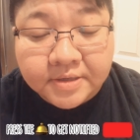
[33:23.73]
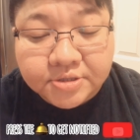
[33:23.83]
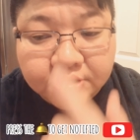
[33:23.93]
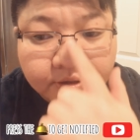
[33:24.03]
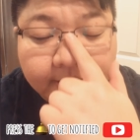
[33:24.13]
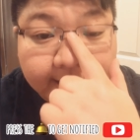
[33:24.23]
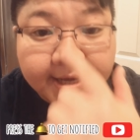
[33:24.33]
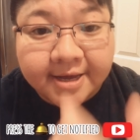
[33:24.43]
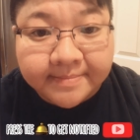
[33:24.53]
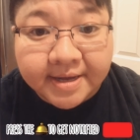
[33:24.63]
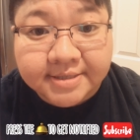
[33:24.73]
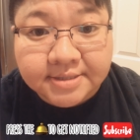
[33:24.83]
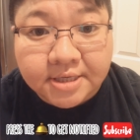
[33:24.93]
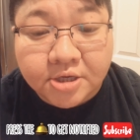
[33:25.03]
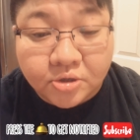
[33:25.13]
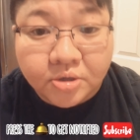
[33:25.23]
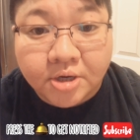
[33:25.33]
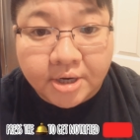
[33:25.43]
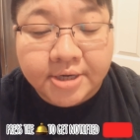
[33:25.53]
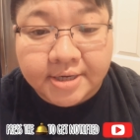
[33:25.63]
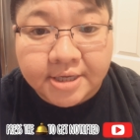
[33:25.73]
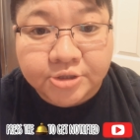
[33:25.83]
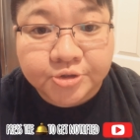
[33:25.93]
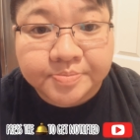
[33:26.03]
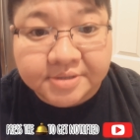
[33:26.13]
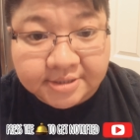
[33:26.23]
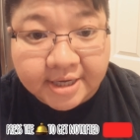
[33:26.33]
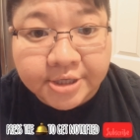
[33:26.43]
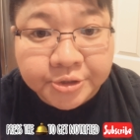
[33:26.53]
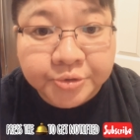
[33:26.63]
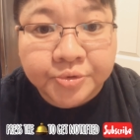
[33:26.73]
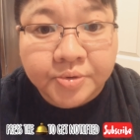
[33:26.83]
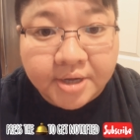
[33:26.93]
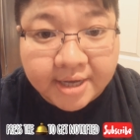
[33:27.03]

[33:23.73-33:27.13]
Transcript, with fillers: So I am asking your guardian angels beside you